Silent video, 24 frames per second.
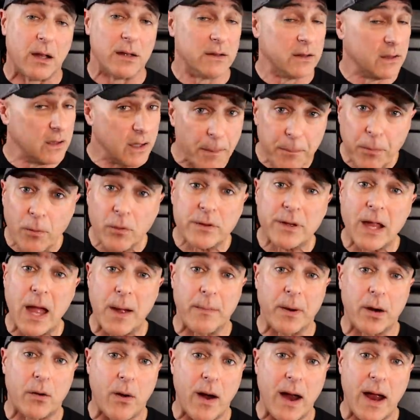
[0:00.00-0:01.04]
liberal
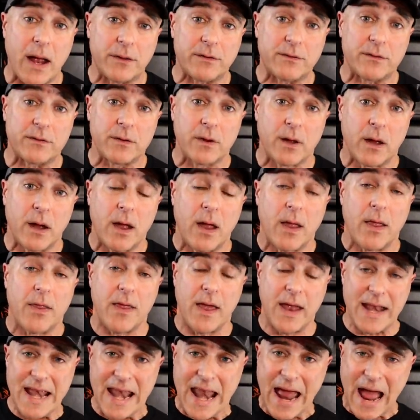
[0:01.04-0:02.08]
Democrats,
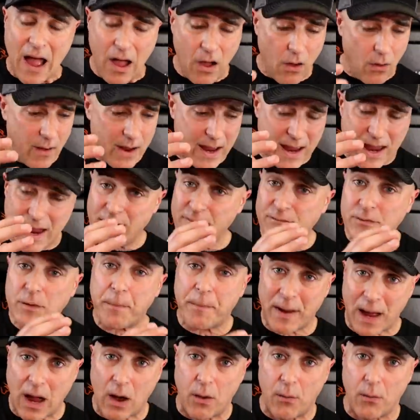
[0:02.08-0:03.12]
that now have the
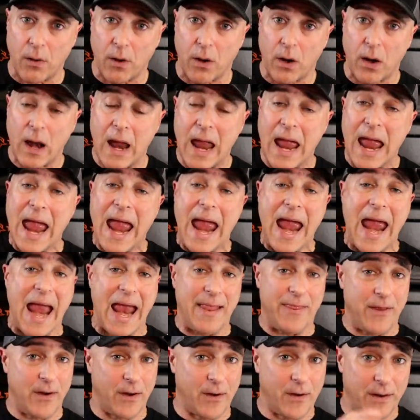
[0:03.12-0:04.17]
power,
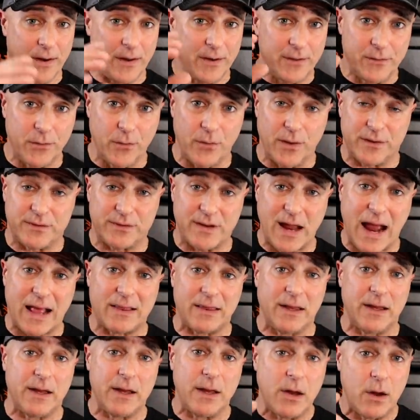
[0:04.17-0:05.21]
and they're going to do
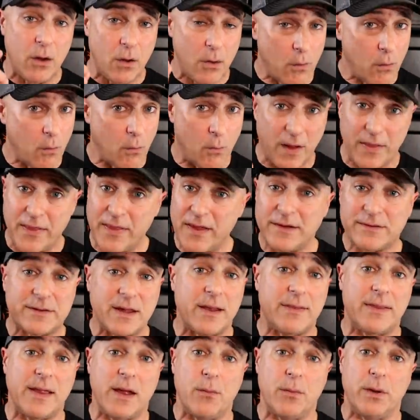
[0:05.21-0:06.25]
exactly what they
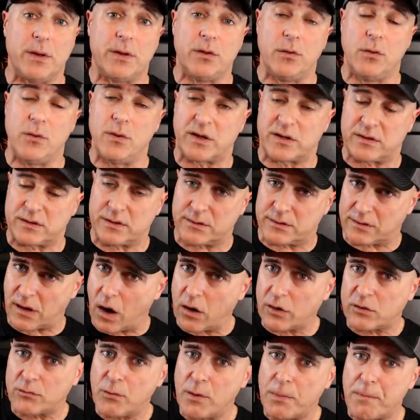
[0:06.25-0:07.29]
said they would do. It
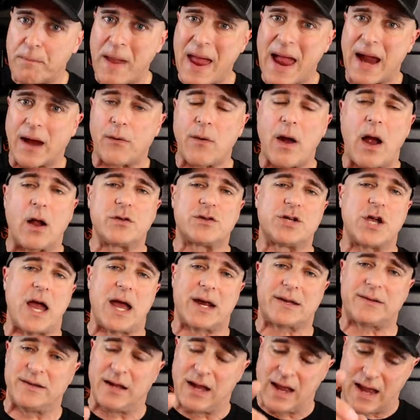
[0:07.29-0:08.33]
starts with background
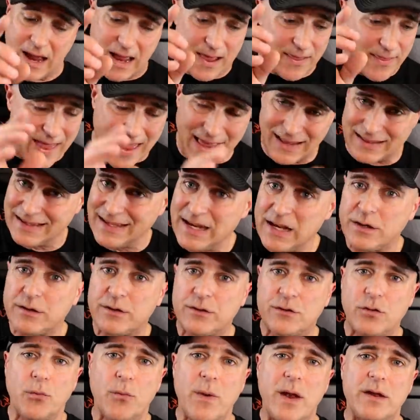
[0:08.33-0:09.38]
checks, that
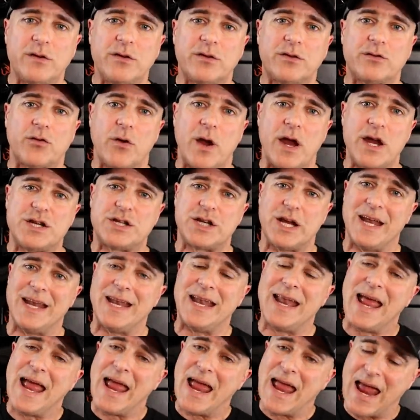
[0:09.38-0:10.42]
leads to
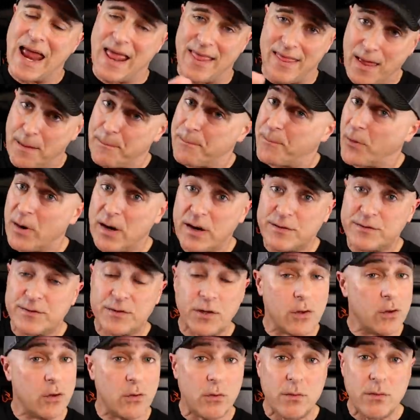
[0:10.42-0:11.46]
registration, and then pretty
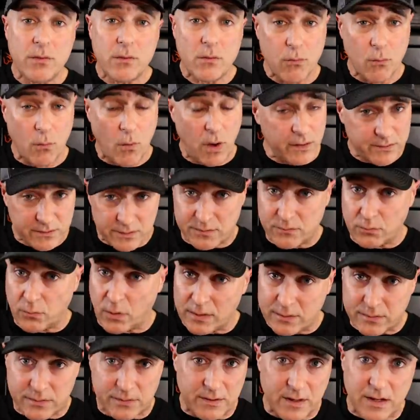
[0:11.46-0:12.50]
soon, once
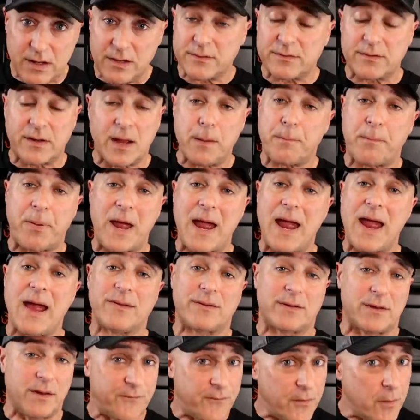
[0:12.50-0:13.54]
once these get
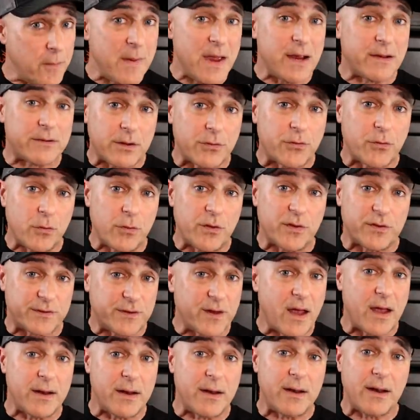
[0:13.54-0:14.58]
passed, if it makes it through the
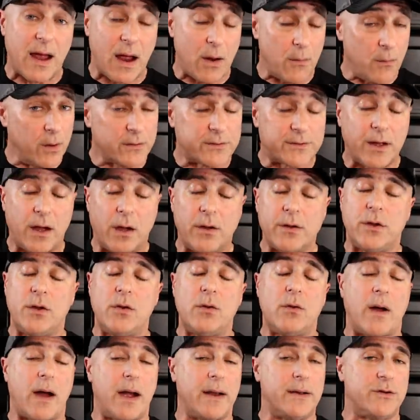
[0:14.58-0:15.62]
Senate, I will tell
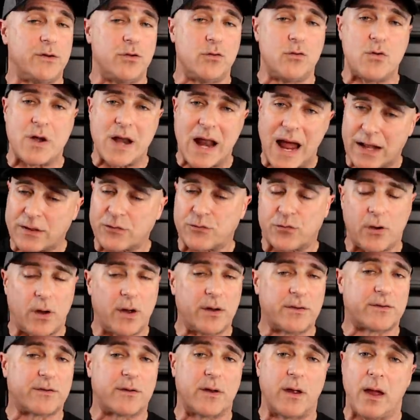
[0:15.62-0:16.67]
you, I do not
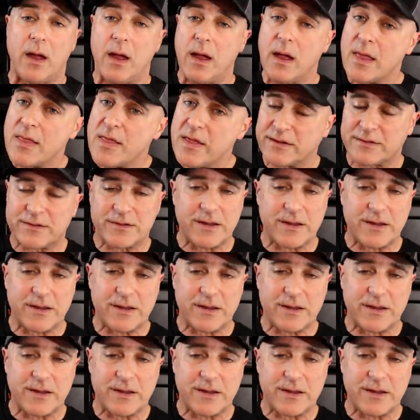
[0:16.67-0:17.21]
trust the